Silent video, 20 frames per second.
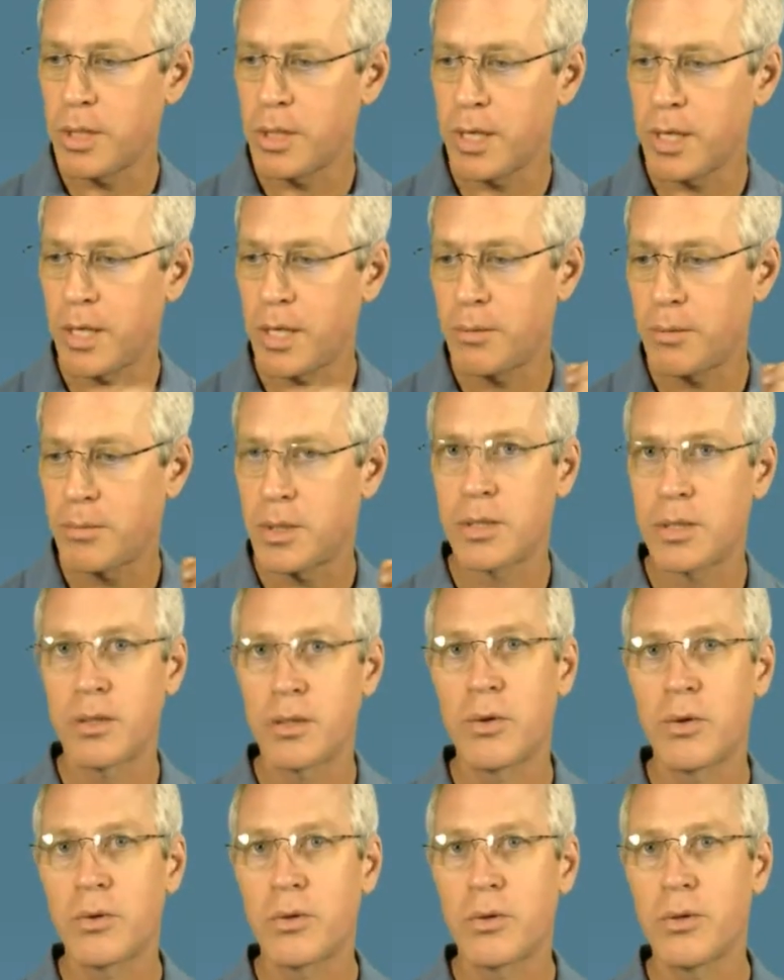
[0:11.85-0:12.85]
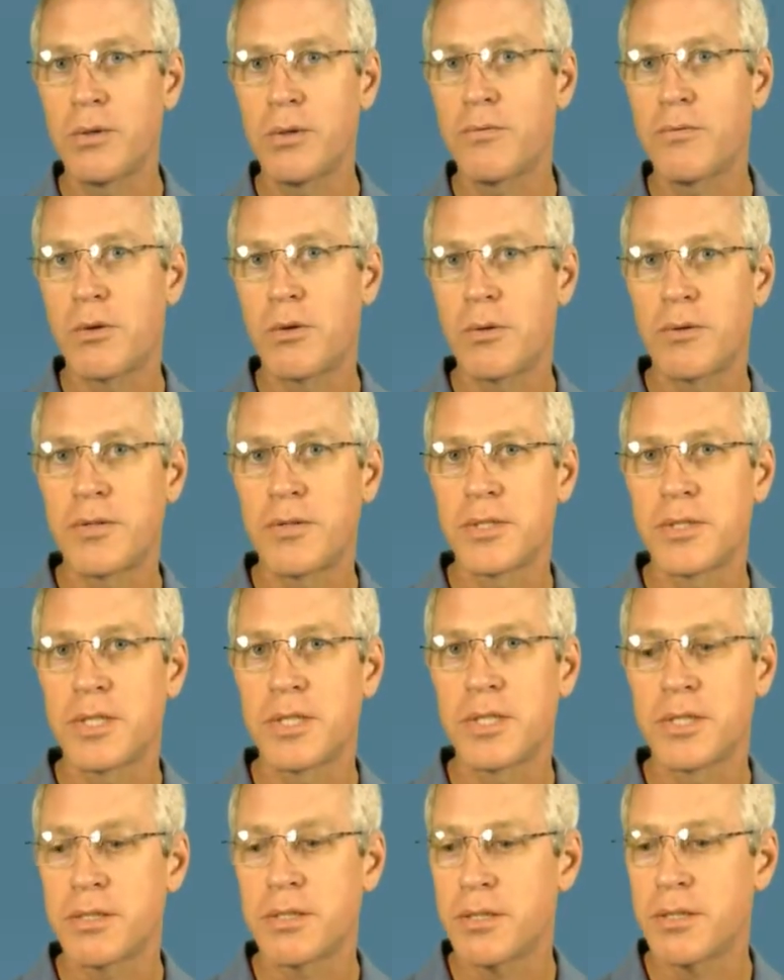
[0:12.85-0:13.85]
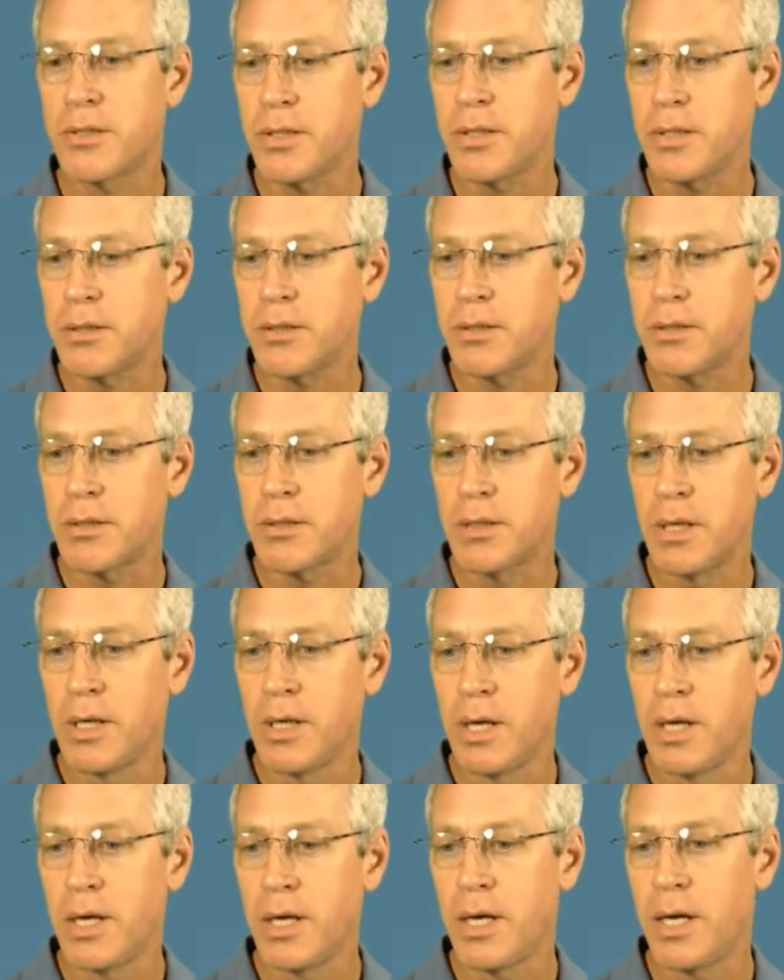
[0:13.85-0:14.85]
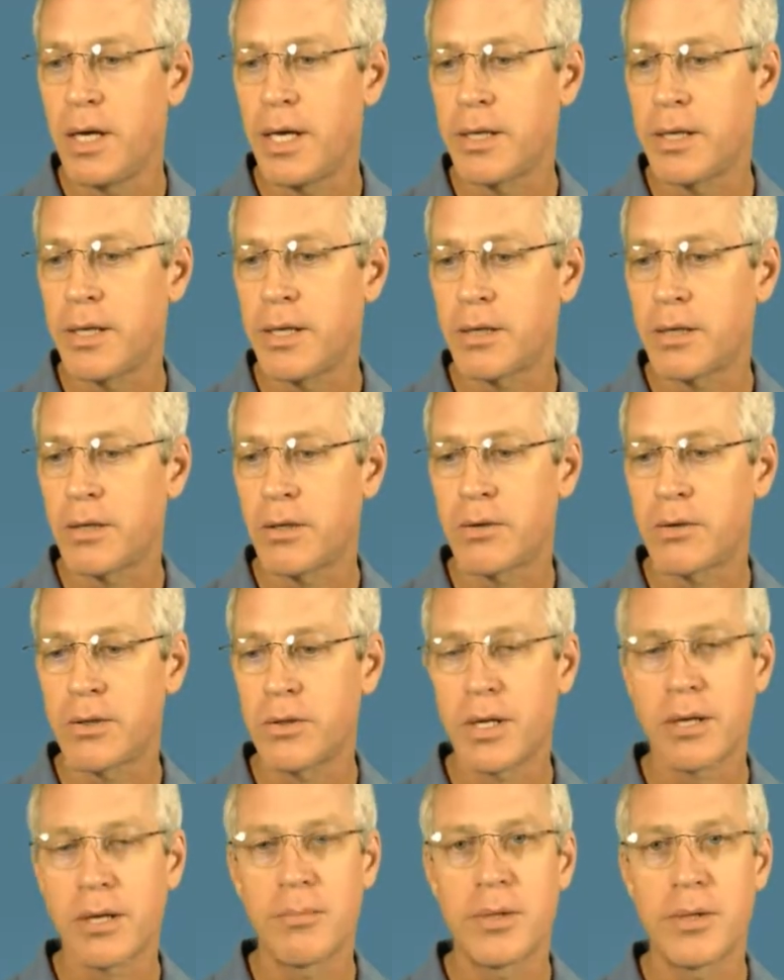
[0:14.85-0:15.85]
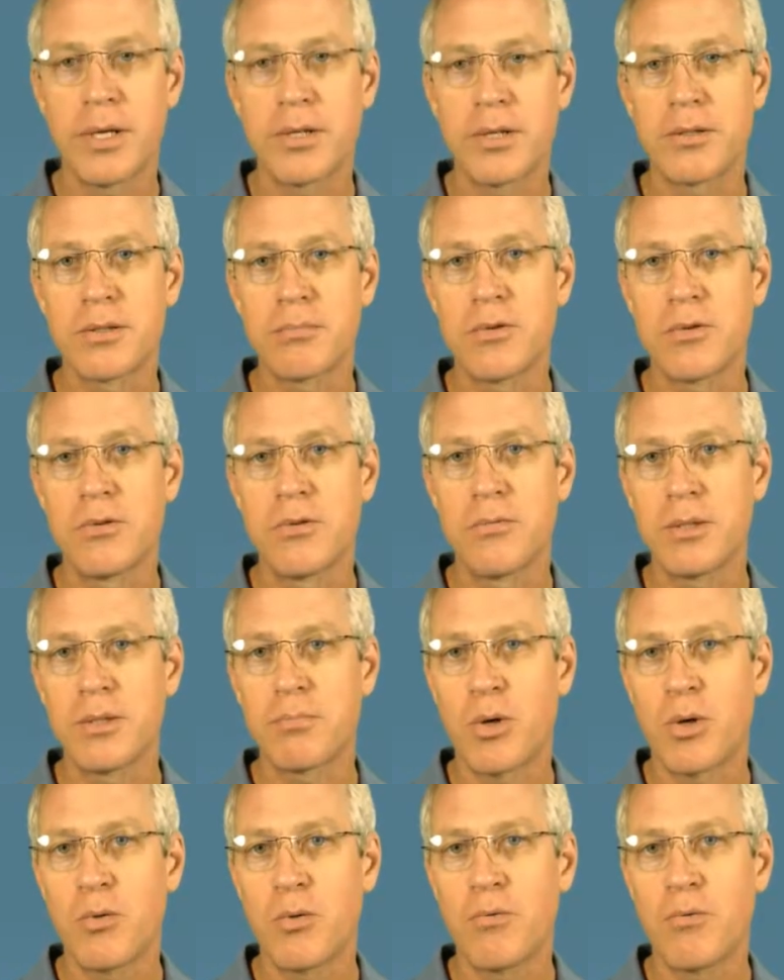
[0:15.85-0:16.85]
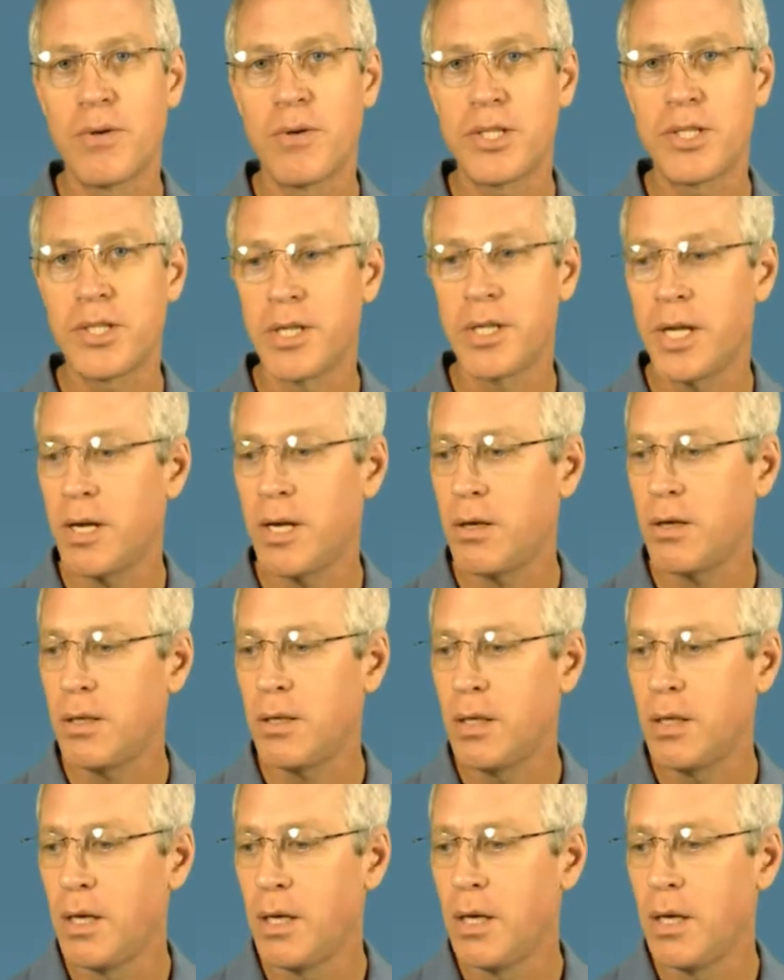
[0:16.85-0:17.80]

I am a coder and former physician assistant and a clinical documentation improvement professional,